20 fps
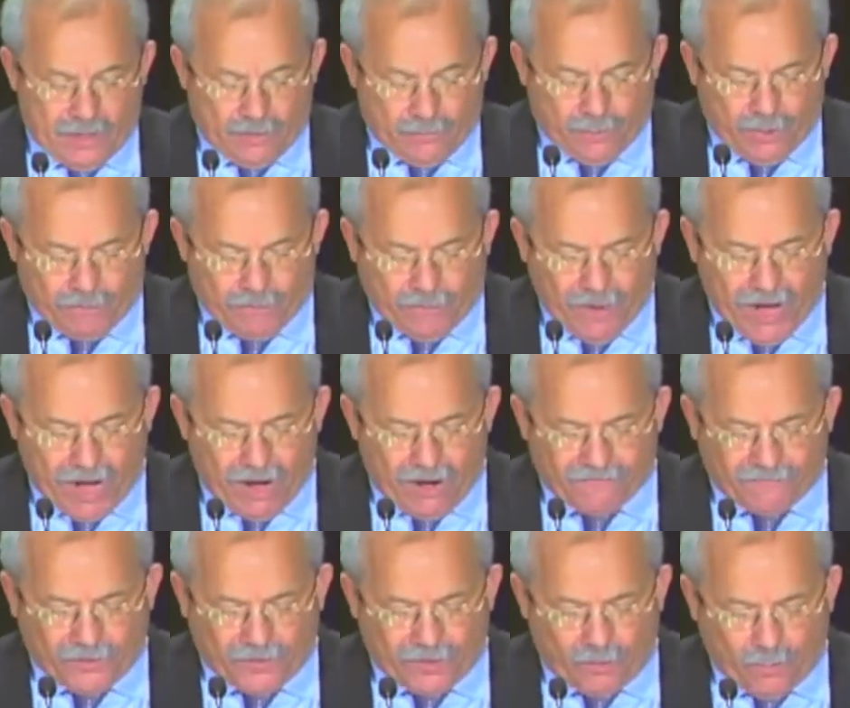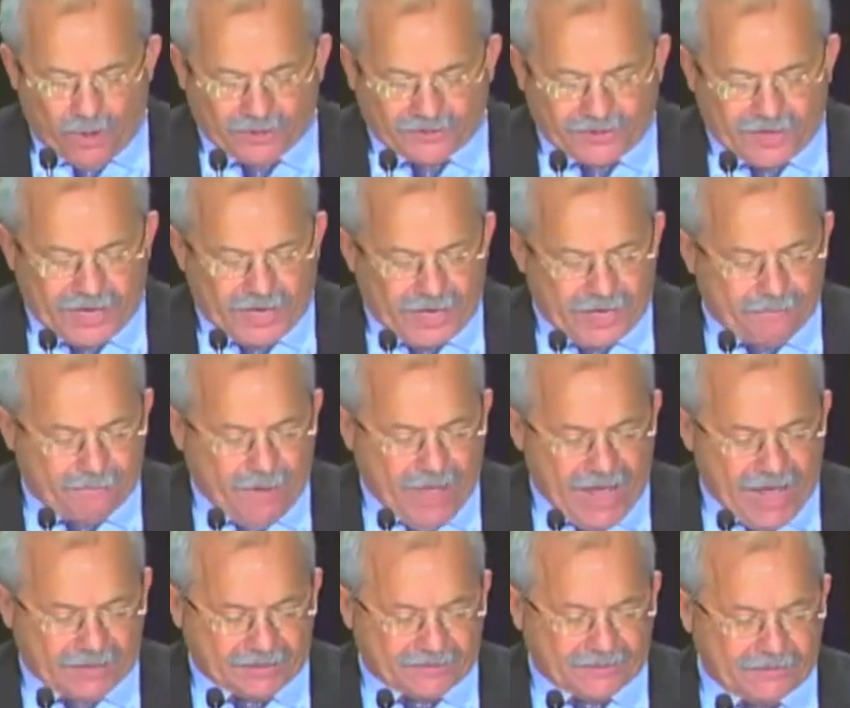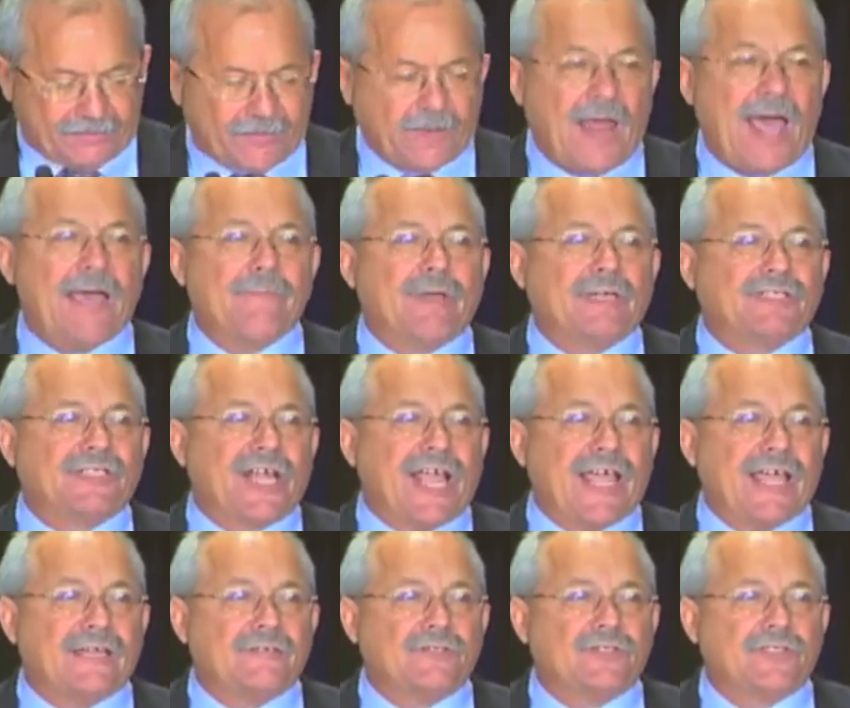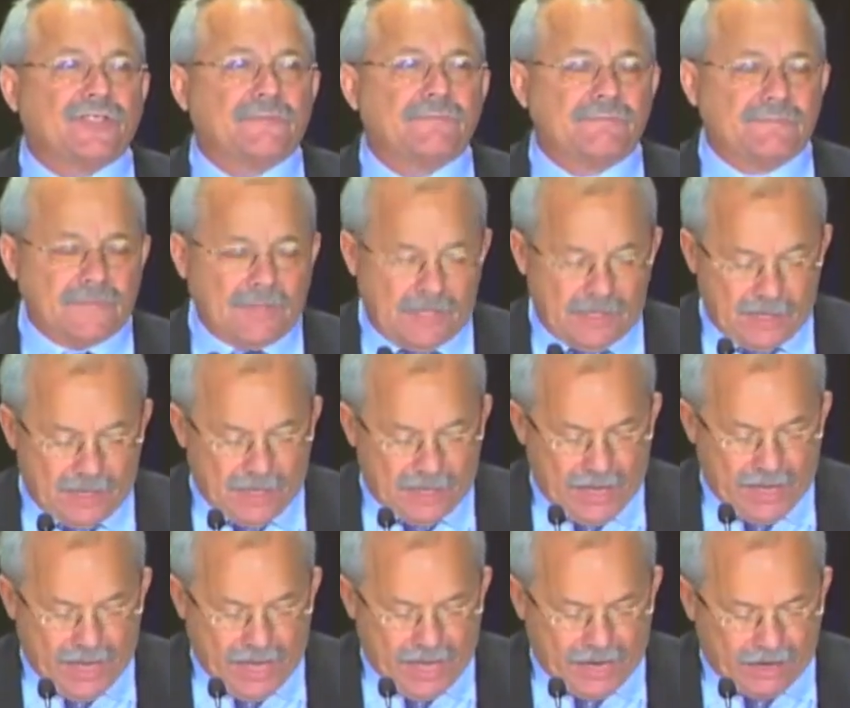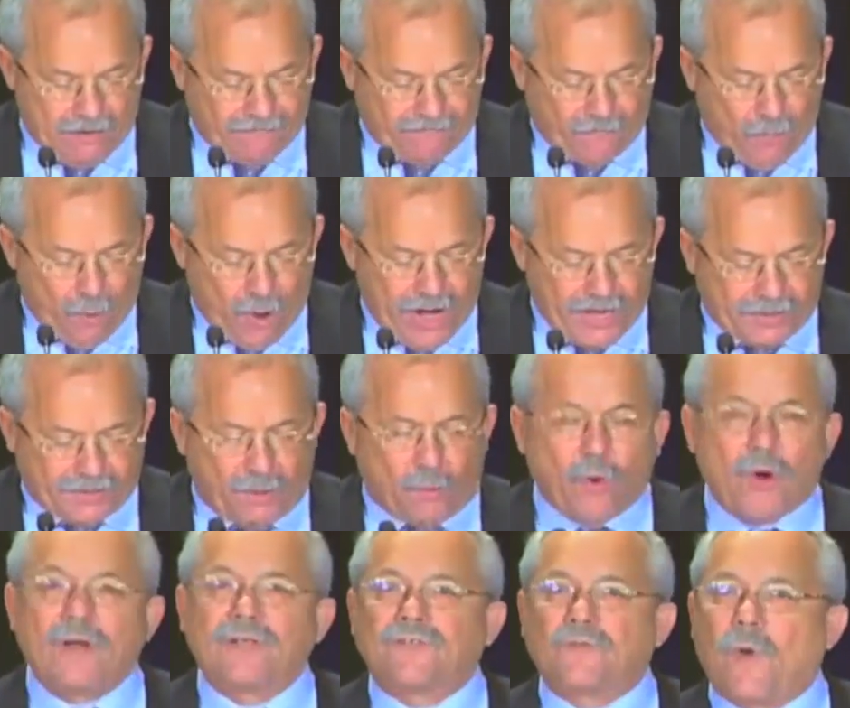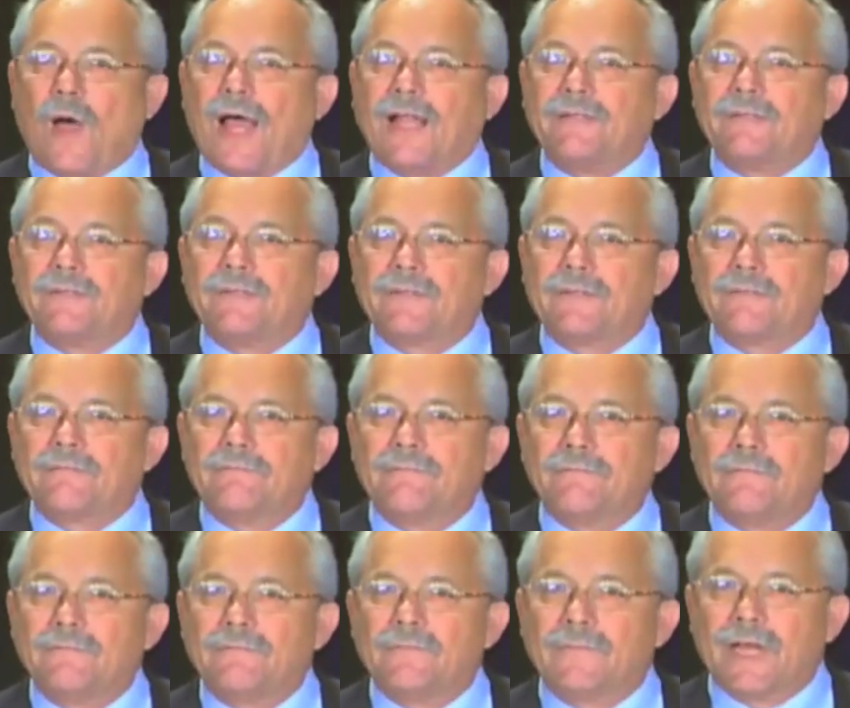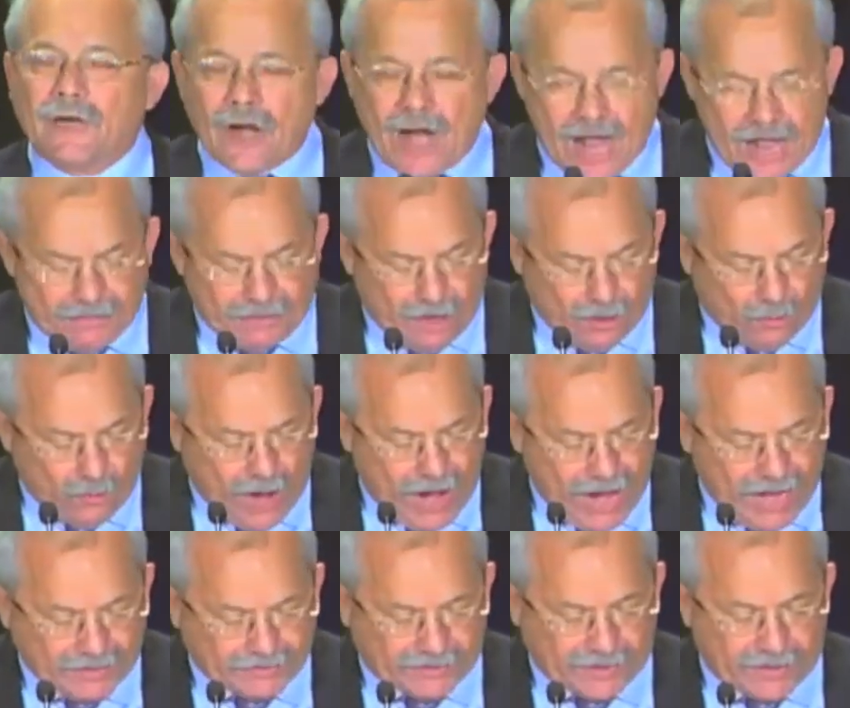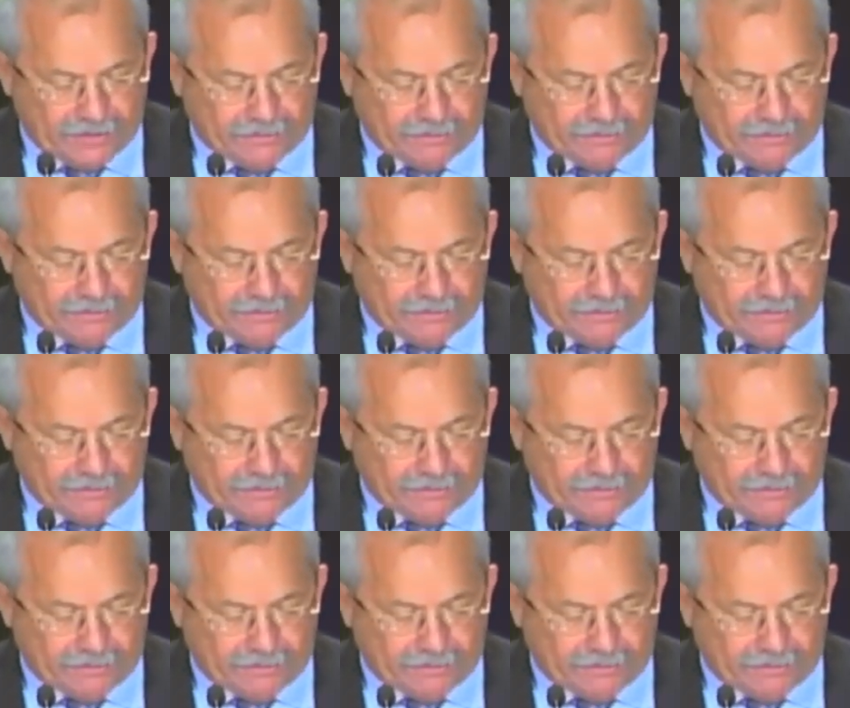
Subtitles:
prepare for the worsening impacts of climate change, and avoid the worst ones that are on the horizon.